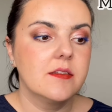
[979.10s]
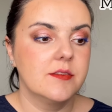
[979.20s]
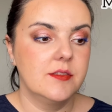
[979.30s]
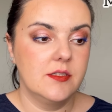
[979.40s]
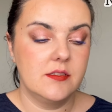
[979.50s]

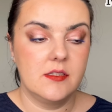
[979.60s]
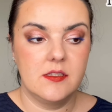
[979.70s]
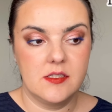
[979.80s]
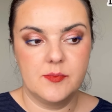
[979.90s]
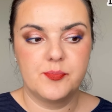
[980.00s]
This
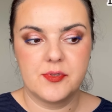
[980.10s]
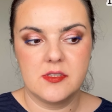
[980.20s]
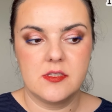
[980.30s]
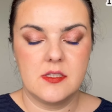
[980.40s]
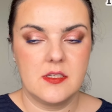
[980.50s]
is
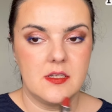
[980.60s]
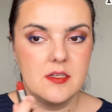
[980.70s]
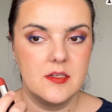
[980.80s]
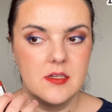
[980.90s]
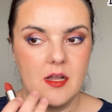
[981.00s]
pretty.
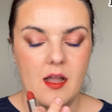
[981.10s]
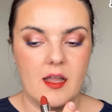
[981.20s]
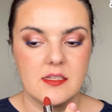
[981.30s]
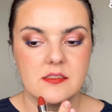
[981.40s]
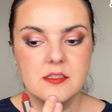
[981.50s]

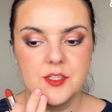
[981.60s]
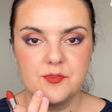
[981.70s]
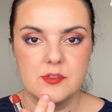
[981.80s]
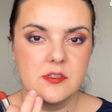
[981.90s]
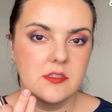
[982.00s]
I search
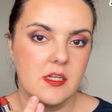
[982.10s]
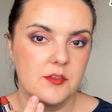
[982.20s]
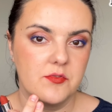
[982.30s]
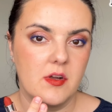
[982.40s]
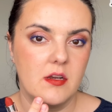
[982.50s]
for this kind
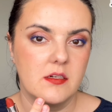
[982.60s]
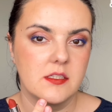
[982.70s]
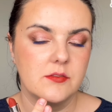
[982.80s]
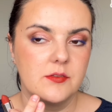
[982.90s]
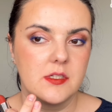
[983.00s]
of
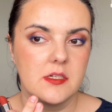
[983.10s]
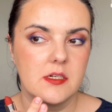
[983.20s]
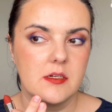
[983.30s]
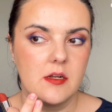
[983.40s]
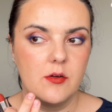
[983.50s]
colors
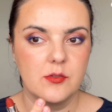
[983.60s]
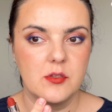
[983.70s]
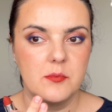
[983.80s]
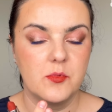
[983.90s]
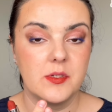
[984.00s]
during
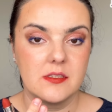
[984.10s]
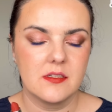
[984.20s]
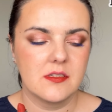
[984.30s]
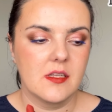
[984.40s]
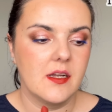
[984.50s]
autumn,
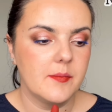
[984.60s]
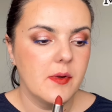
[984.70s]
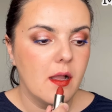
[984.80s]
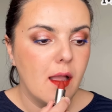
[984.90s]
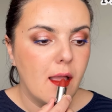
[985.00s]
winter
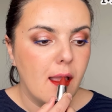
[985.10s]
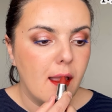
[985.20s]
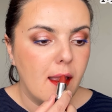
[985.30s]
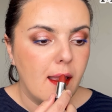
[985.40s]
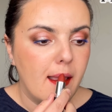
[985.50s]
time.
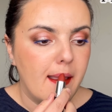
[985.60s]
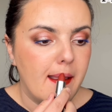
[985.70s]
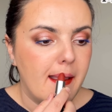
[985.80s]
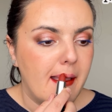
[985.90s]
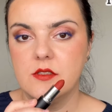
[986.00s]

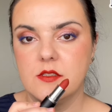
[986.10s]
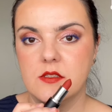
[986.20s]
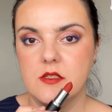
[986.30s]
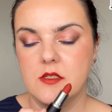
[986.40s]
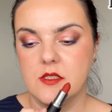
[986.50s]
This
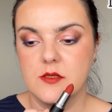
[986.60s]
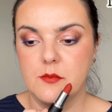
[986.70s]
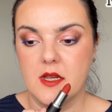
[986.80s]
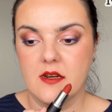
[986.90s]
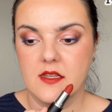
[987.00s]
is
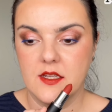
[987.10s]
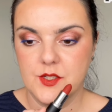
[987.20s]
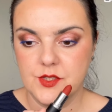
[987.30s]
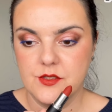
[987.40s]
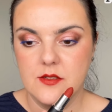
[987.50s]

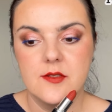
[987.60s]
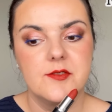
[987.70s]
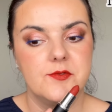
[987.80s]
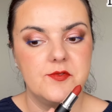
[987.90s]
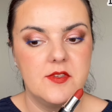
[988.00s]
Marrakesh.
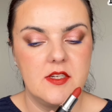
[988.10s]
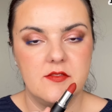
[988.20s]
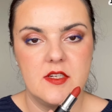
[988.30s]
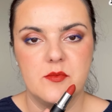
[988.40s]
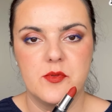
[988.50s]
Very,
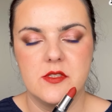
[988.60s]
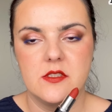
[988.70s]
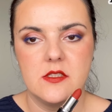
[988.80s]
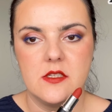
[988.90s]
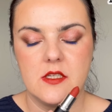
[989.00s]
very
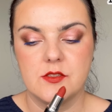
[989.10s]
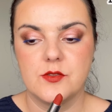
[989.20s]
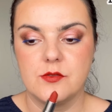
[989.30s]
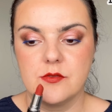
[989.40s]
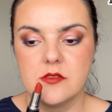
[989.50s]
pretty.
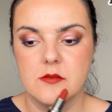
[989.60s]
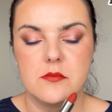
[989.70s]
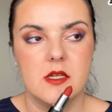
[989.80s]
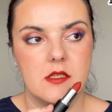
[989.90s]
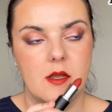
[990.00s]
Excuse the
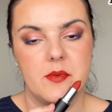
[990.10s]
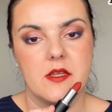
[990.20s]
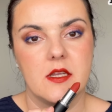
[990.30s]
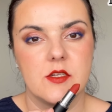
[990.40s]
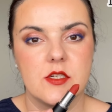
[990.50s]
bad
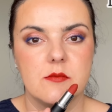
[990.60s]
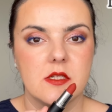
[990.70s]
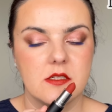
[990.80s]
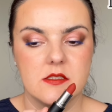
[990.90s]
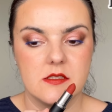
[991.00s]
application
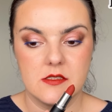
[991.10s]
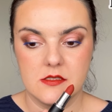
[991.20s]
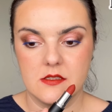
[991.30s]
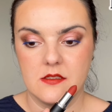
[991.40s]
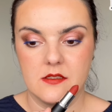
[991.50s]
because it
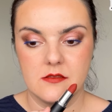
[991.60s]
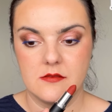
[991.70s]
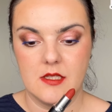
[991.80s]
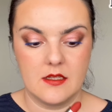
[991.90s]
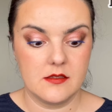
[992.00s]
is
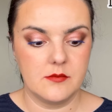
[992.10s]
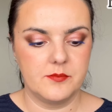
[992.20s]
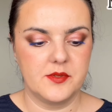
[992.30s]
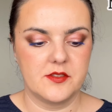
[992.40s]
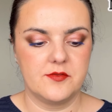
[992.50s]
not the
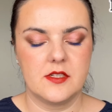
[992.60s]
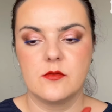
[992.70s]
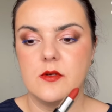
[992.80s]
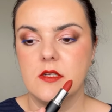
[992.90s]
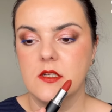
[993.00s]

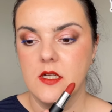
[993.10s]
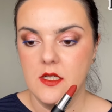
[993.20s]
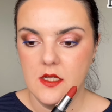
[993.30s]
perfect one,